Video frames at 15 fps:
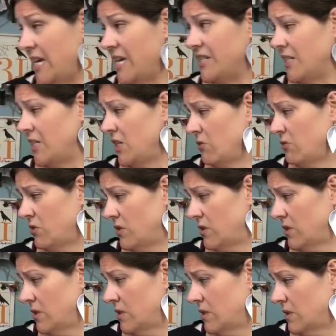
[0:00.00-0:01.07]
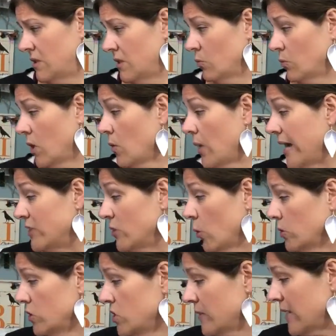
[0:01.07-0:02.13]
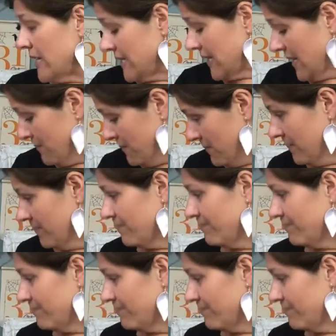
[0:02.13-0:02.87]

Easton, you. Oh, I told you not to come.